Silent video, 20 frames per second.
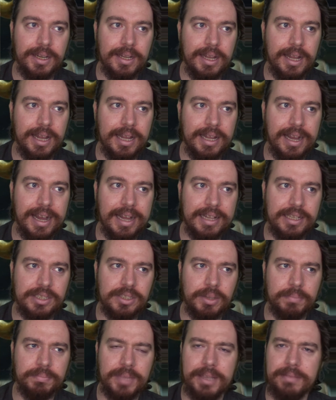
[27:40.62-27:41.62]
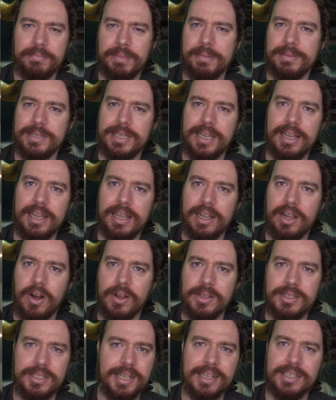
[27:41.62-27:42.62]
Uh, and some people say it
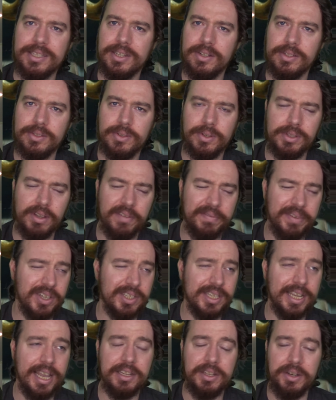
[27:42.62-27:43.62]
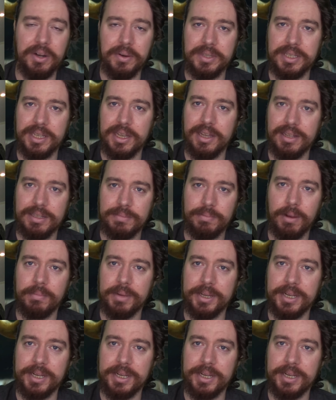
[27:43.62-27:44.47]
caused deaths and all sorts of stuff, because again, you know, it's a, it's probably